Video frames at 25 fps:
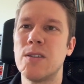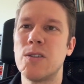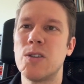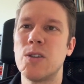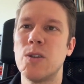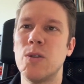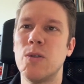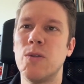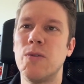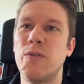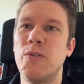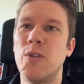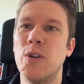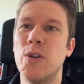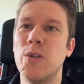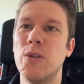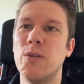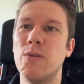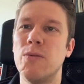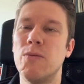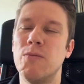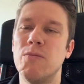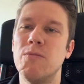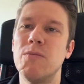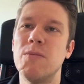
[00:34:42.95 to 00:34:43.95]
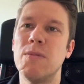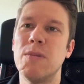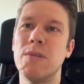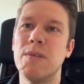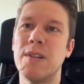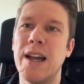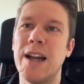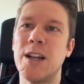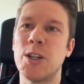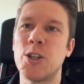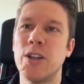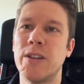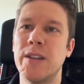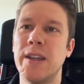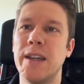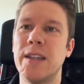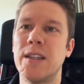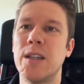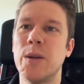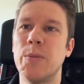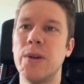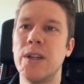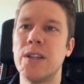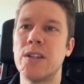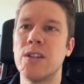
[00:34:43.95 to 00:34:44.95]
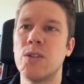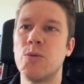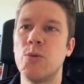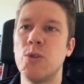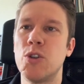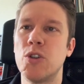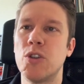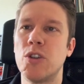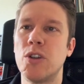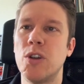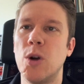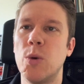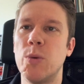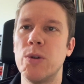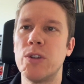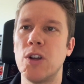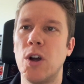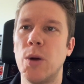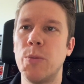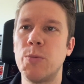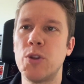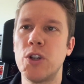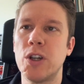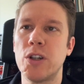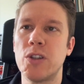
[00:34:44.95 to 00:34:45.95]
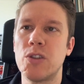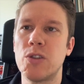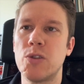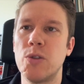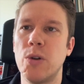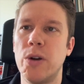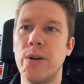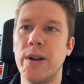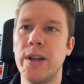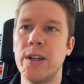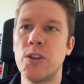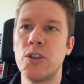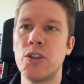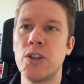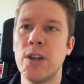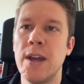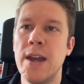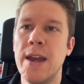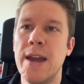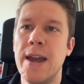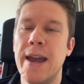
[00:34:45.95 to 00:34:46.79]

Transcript: So for larger databases, we should go with object storage.